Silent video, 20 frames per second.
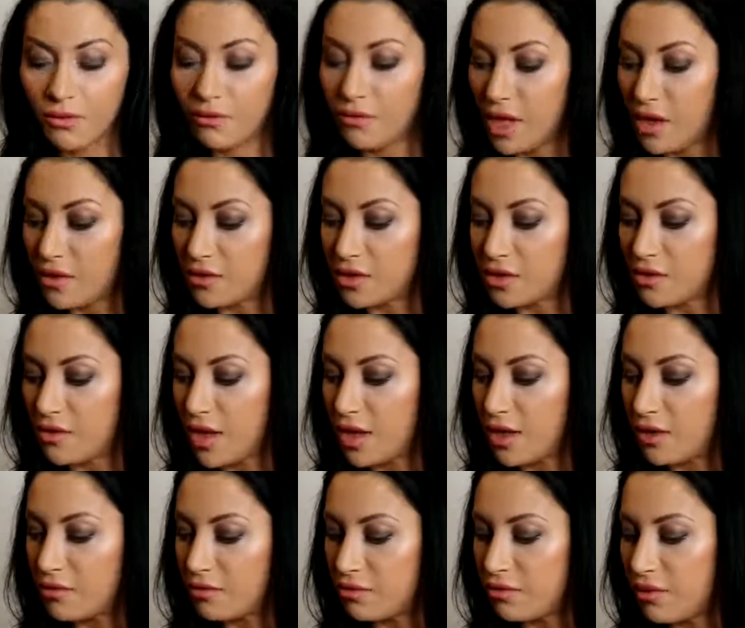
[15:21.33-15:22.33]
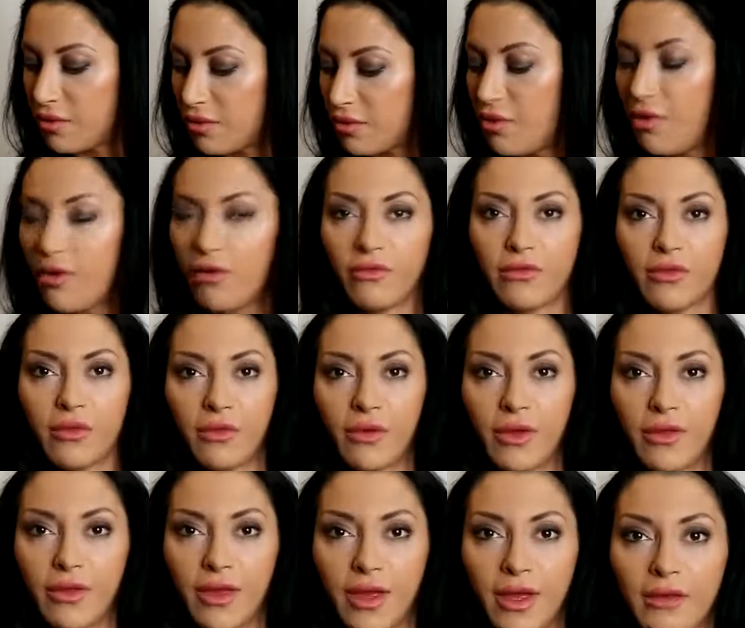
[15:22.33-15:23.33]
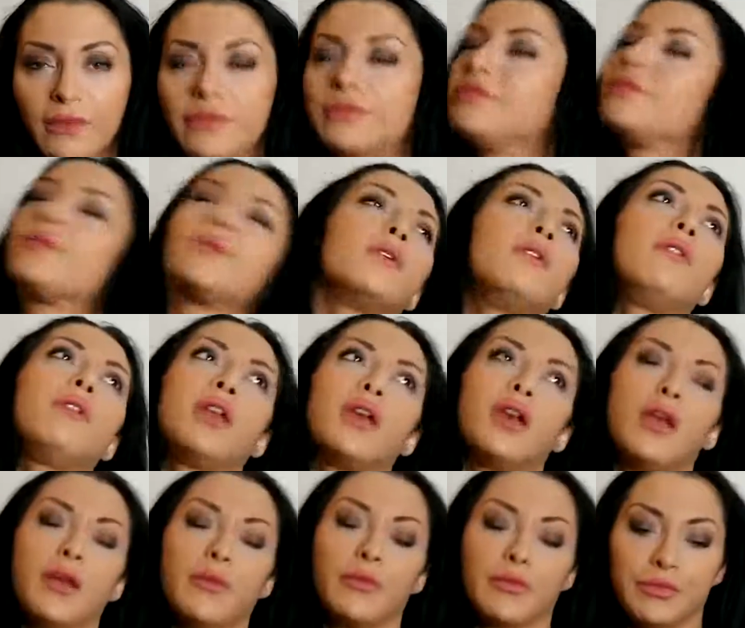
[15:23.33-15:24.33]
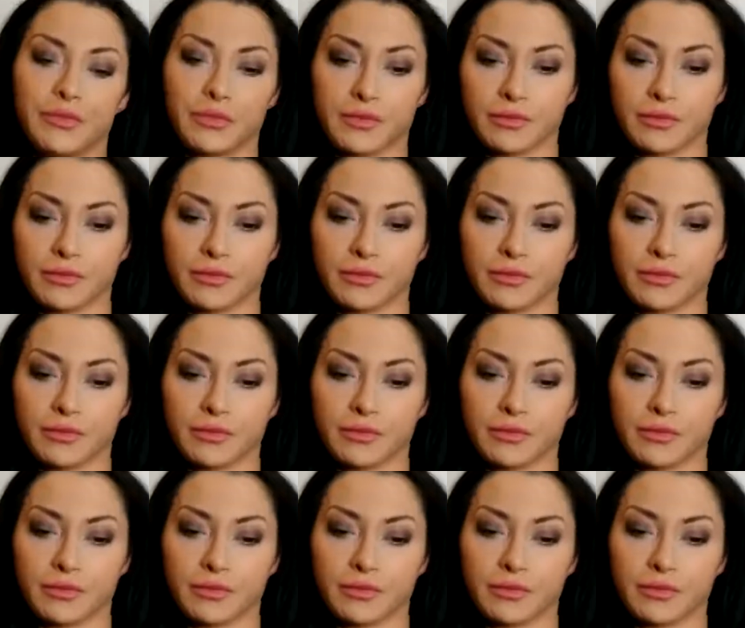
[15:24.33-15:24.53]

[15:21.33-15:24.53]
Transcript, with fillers: That was quite a thoughtful one, that. Okay.